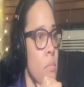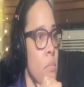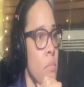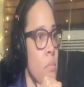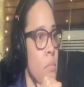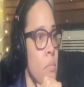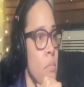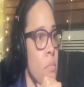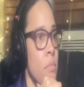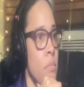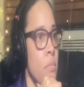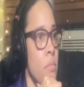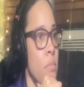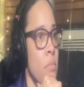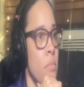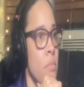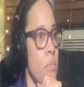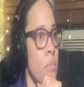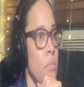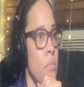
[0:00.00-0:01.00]

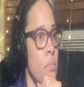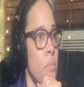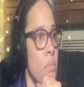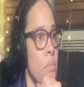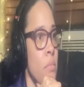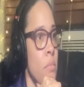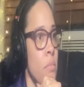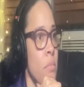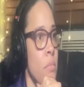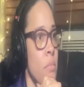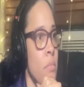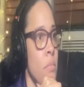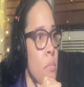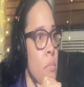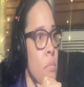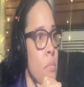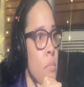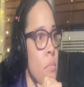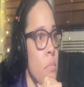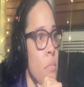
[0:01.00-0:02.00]

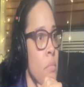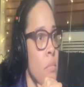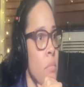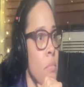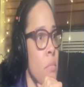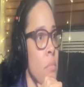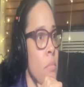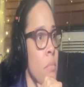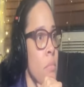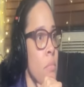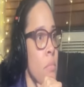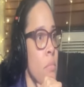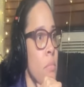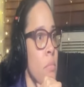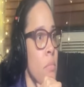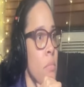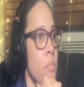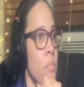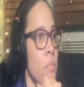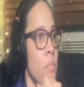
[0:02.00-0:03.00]

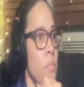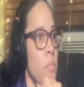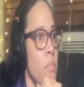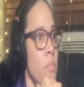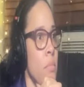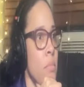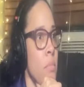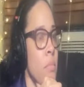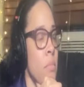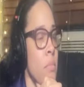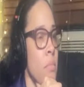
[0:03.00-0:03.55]
(not speaking)